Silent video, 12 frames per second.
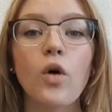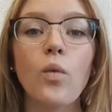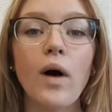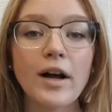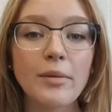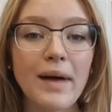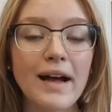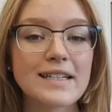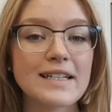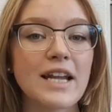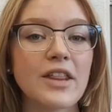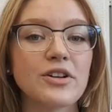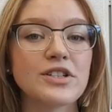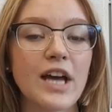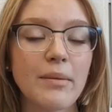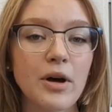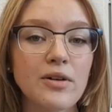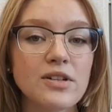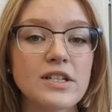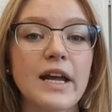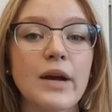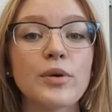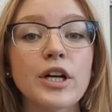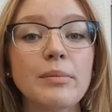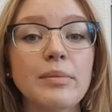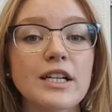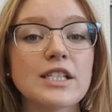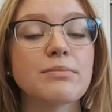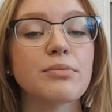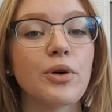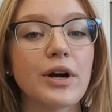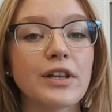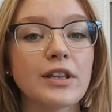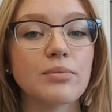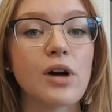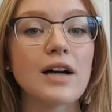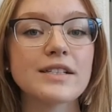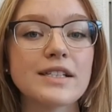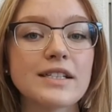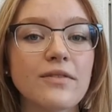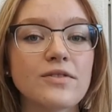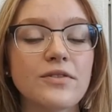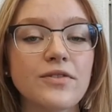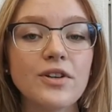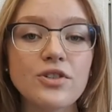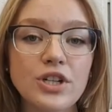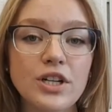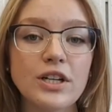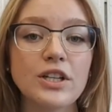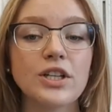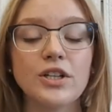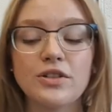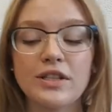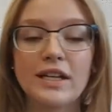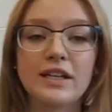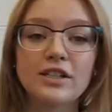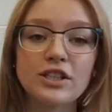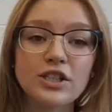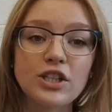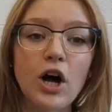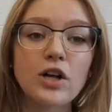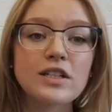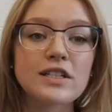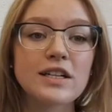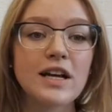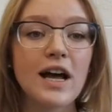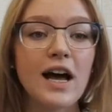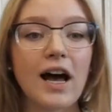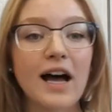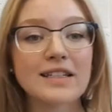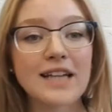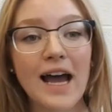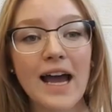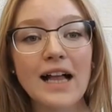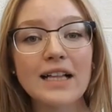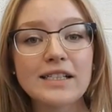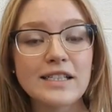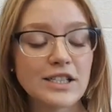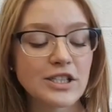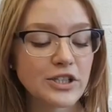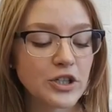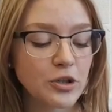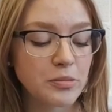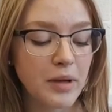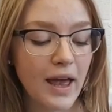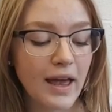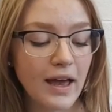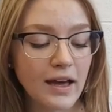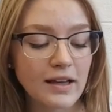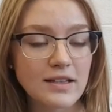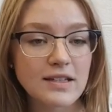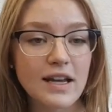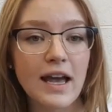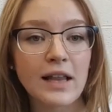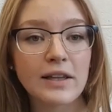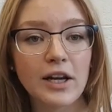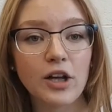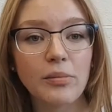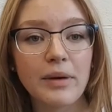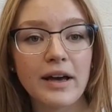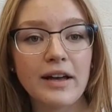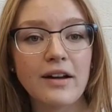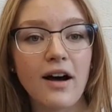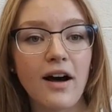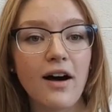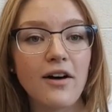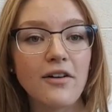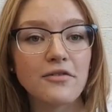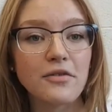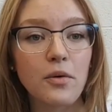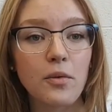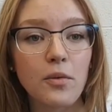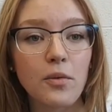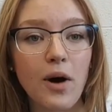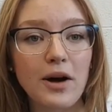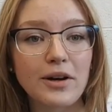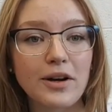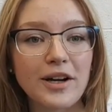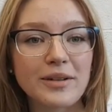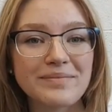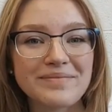Welcome back to another demo. Today we're going to be exploring the process of diffusion using salt, a dialysis tube, and a little bit of water.